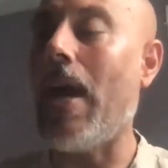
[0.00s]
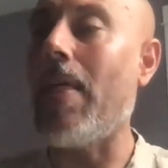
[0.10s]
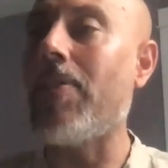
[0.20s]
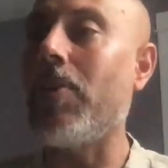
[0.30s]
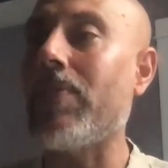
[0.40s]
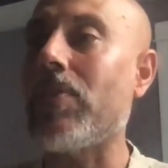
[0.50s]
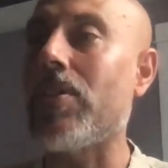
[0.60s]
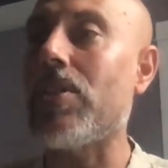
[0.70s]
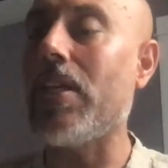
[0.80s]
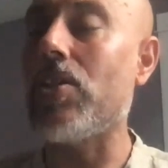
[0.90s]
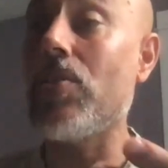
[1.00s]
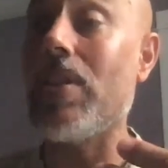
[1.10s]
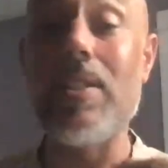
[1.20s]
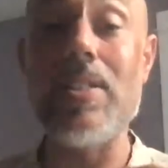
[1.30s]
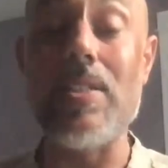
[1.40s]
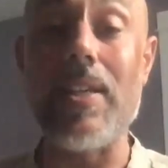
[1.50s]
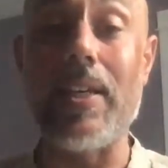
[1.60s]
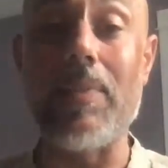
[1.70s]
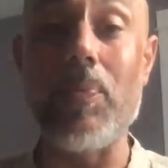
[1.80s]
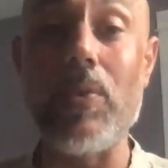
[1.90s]
I think we have to understand too, that this is
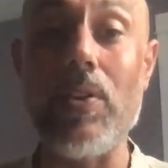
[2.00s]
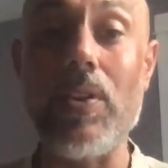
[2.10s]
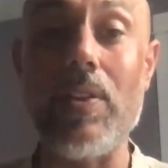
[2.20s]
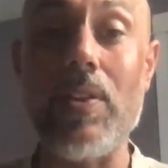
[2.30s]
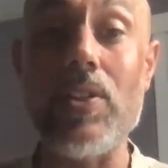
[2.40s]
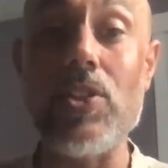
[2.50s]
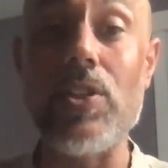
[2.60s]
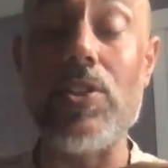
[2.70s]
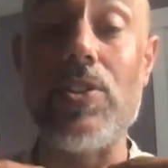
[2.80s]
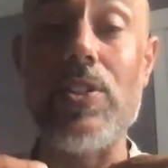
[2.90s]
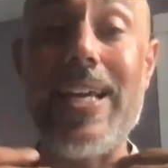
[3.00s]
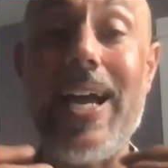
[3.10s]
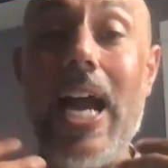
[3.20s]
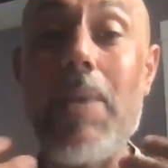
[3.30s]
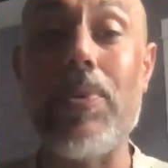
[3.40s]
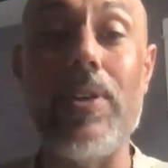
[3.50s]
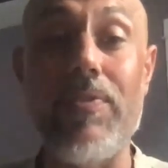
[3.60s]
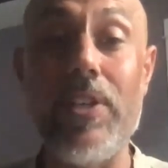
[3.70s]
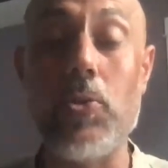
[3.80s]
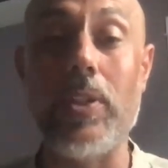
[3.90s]
like this hyper
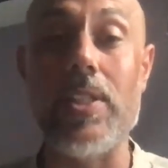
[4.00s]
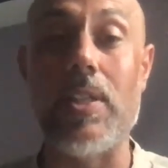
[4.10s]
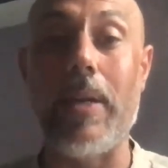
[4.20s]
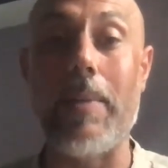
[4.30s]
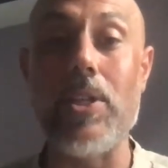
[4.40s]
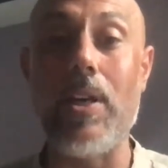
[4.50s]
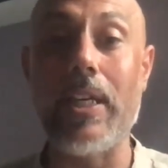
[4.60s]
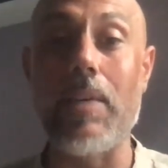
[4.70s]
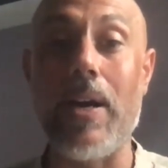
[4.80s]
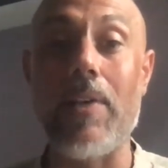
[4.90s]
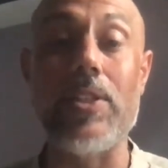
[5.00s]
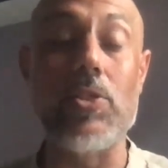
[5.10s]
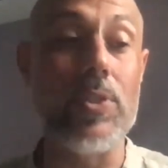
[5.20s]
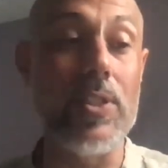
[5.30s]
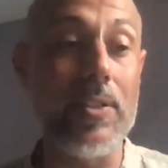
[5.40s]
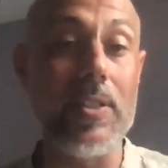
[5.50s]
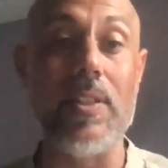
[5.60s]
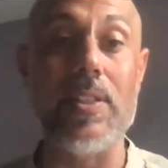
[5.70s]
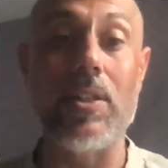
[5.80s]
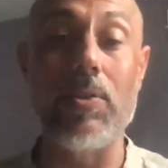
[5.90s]
individualism that I'm talking about that's resulted in
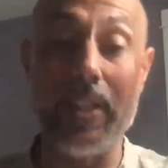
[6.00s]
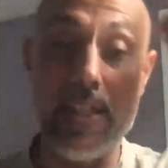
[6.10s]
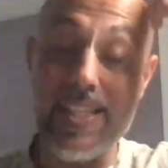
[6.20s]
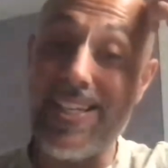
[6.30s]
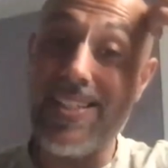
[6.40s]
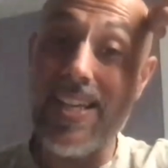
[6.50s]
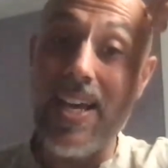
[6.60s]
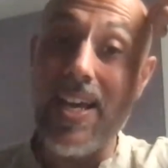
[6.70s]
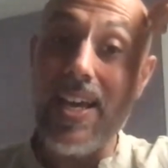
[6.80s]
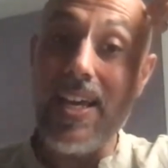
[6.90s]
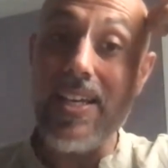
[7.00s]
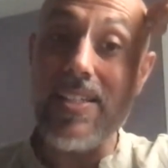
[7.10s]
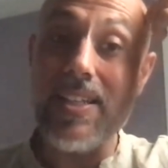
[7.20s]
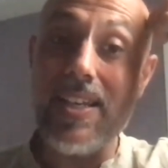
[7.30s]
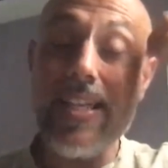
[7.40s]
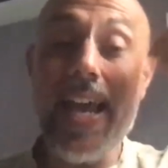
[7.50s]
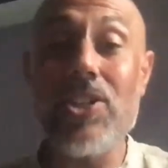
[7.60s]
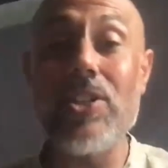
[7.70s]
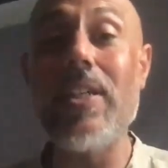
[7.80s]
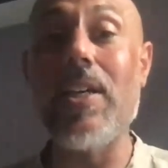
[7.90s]
this loneliness is
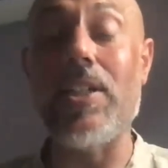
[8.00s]
actually a